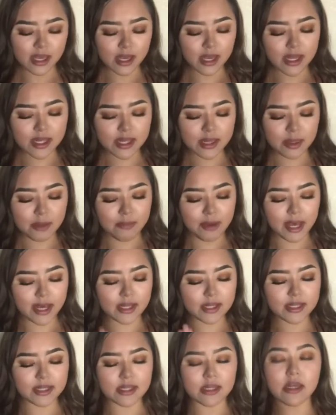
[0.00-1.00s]
It's the
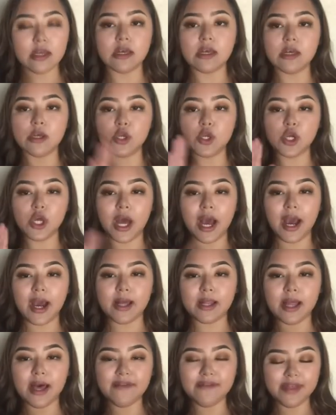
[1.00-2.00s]
best.
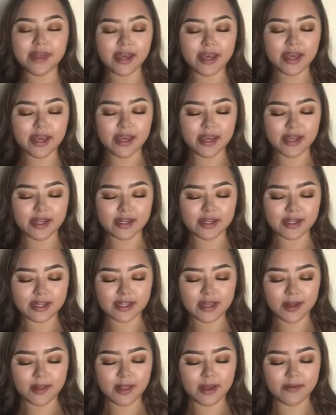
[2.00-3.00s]
I love this.
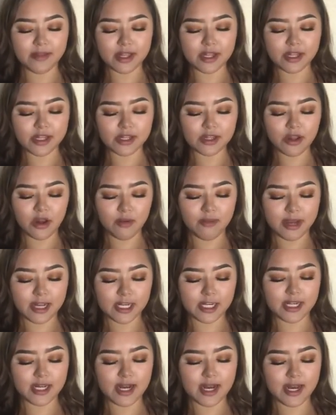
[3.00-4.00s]
I love this so much,
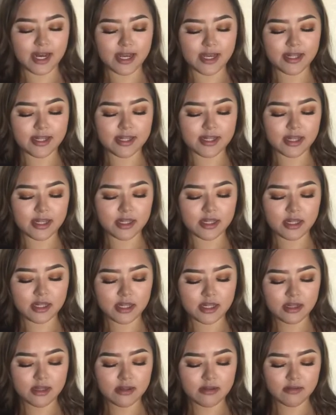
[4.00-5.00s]
you guys. It's
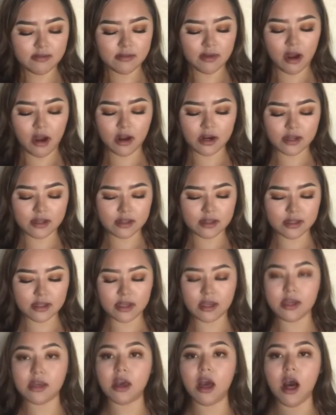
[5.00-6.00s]

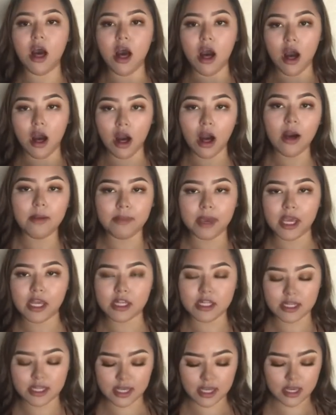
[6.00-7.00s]
honestly
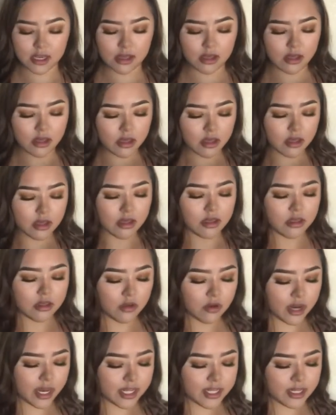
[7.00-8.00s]
amazing.
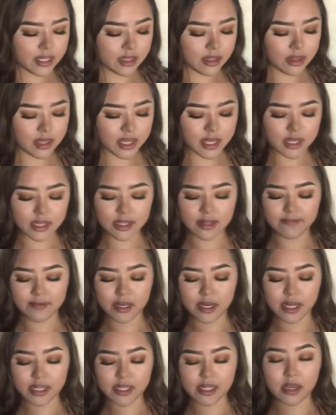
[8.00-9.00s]
You guys need this. If you
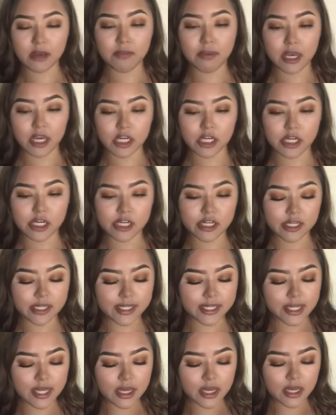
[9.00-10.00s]
guys take pictures,
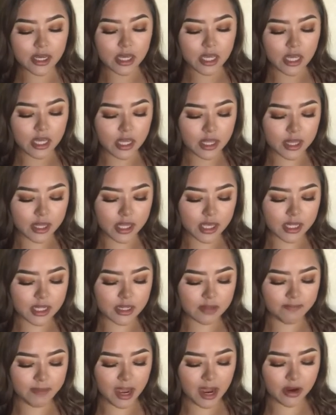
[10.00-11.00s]
this
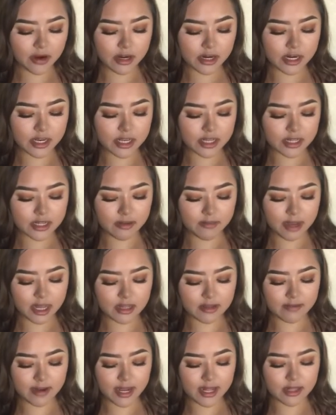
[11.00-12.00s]
powder is your
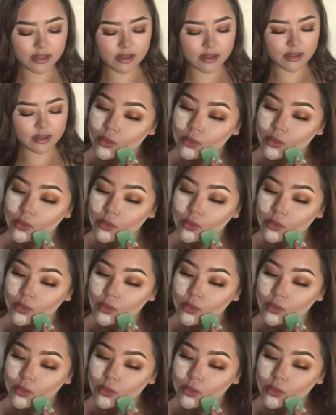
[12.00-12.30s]
best friend.